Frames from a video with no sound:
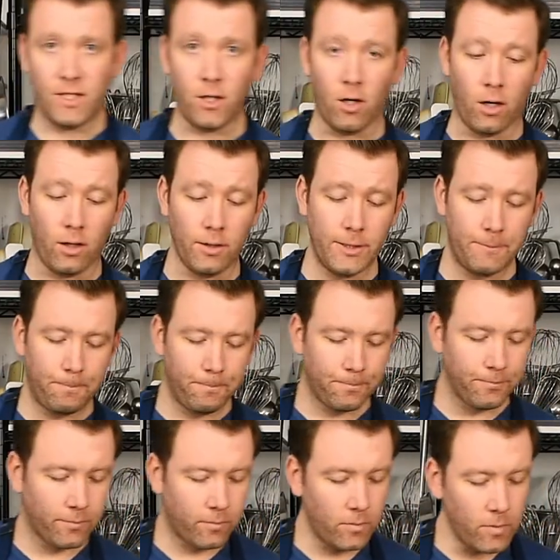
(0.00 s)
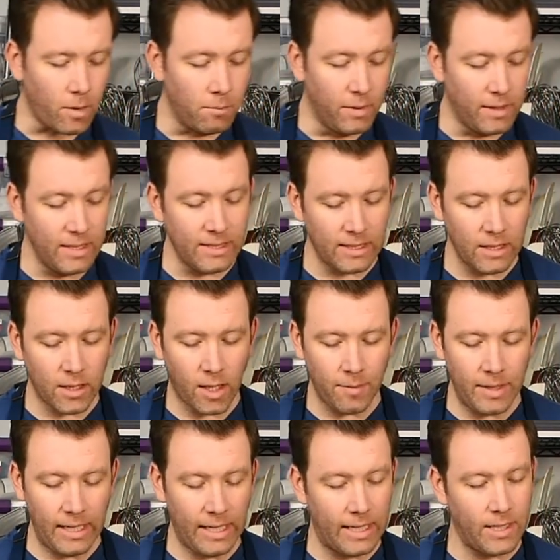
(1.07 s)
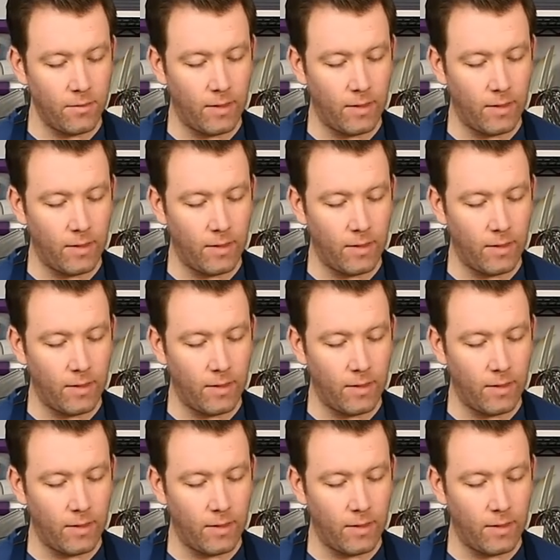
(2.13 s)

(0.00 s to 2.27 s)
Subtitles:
guards, but this can come in handy